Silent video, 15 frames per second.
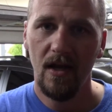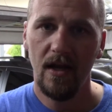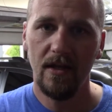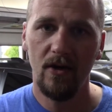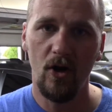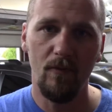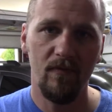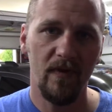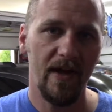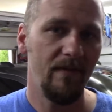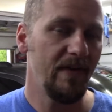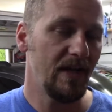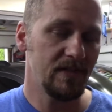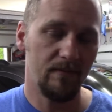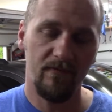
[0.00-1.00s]
And then hopefully
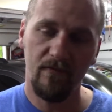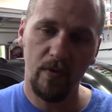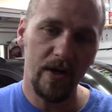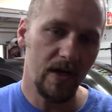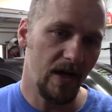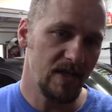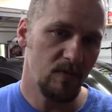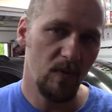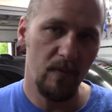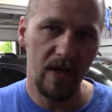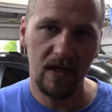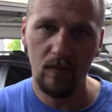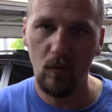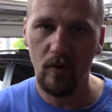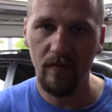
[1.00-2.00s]
I've got some free nights to be
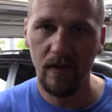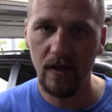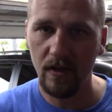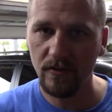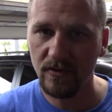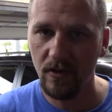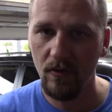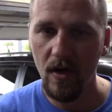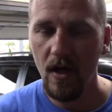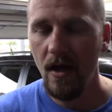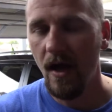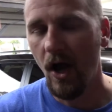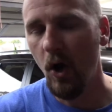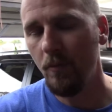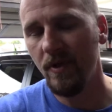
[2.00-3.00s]
making more videos. So
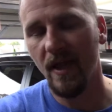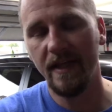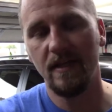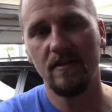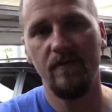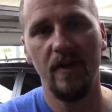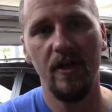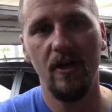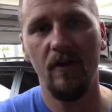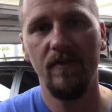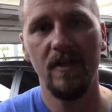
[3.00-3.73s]
I hope you like this video.